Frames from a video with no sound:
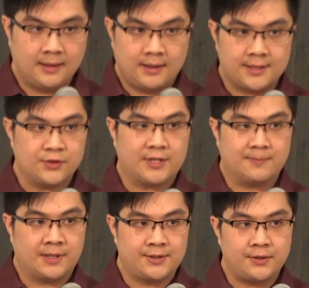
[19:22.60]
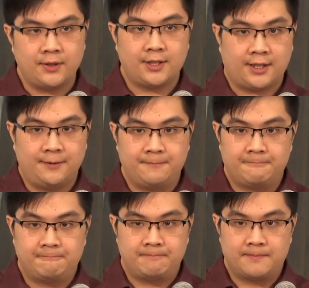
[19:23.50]
It's interesting because unity
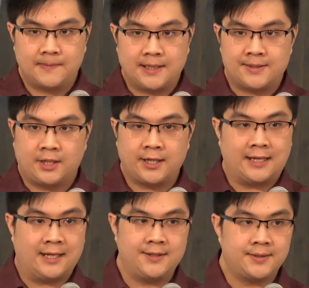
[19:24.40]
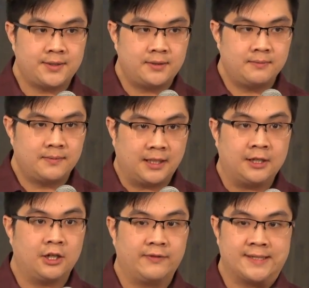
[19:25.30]
is not an ends in
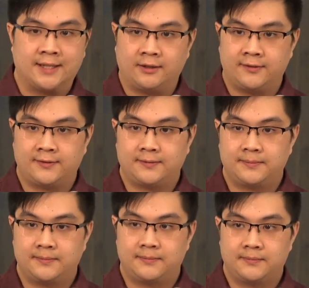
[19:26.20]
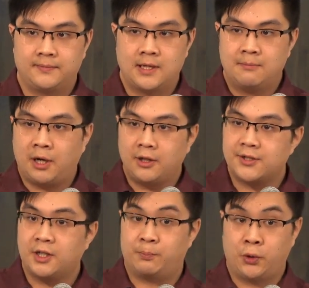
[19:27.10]
and of itself. Paul
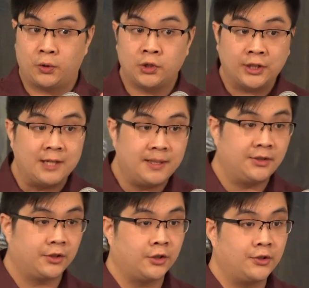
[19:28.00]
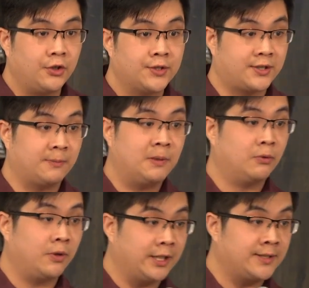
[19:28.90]
is not proclaiming the good news so that
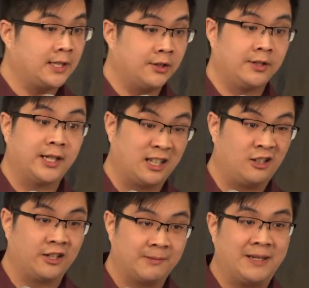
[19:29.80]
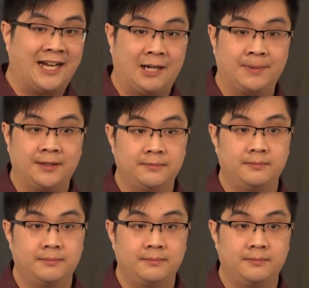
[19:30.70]
people will get together and get along and be happy.